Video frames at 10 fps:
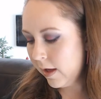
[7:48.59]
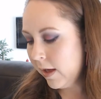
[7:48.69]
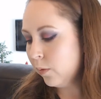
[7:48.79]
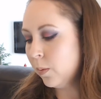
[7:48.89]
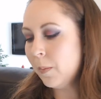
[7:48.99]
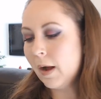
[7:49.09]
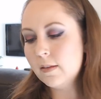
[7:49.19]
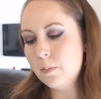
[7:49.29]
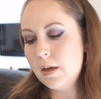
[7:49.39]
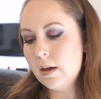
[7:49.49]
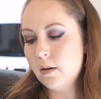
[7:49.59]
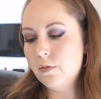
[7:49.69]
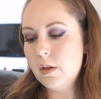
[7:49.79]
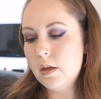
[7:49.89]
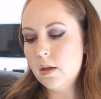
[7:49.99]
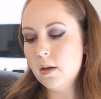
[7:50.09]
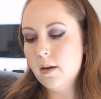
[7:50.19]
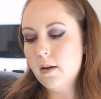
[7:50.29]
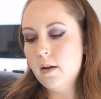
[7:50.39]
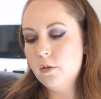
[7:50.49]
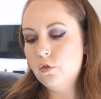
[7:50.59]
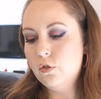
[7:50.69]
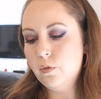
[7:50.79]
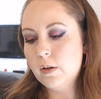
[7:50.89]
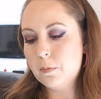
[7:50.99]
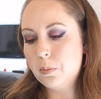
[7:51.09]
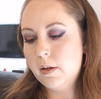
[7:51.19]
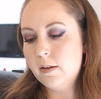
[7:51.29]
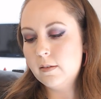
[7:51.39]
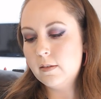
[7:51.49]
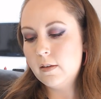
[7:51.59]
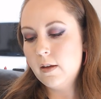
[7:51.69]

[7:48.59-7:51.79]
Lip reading: It reminds me of the Juvia's Place.